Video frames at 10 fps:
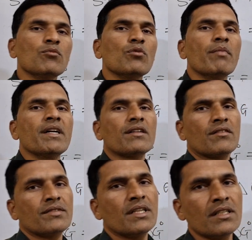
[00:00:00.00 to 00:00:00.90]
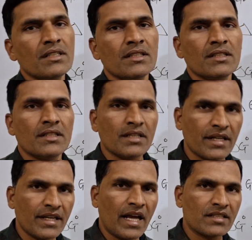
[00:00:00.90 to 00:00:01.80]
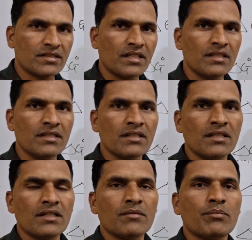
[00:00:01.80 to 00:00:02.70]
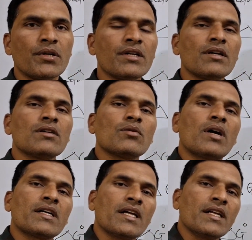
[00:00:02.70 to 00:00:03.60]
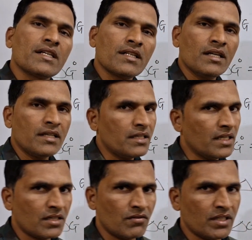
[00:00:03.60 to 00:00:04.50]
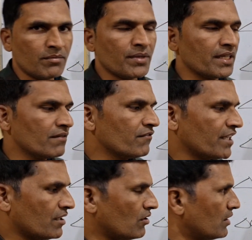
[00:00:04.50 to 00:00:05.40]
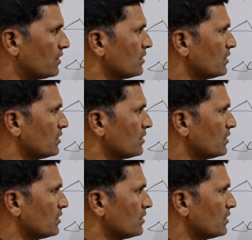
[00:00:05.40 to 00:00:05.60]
moment of the reaction prior to attaining the equilibrium, we call.